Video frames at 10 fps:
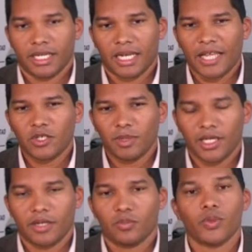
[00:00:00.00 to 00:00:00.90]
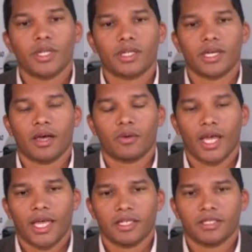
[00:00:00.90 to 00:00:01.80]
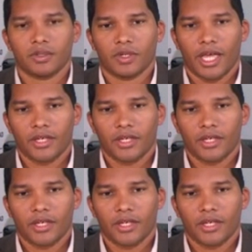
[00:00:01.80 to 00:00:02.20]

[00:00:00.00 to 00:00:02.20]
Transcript: and I'd like to begin with our AIDS and